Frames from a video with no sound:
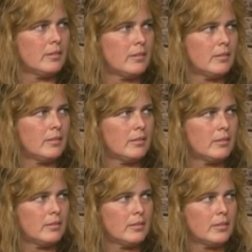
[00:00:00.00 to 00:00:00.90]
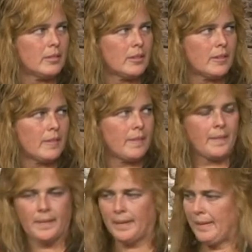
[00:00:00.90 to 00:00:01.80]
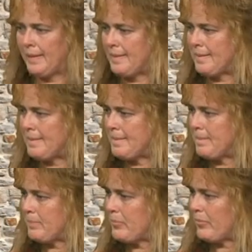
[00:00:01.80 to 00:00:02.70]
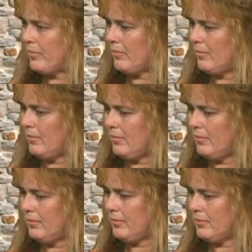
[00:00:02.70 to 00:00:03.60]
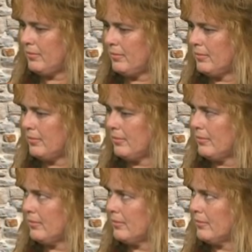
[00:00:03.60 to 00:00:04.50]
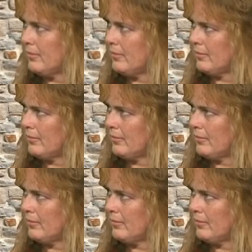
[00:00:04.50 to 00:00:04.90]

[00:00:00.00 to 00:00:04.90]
(not speaking)